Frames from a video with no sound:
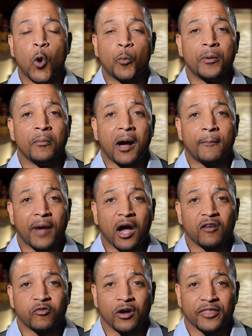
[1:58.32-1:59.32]
opened my
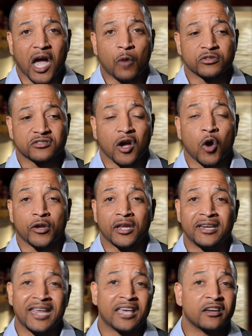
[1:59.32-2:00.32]
mouth, whether I was
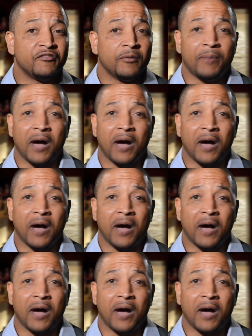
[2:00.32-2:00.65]
talking negative or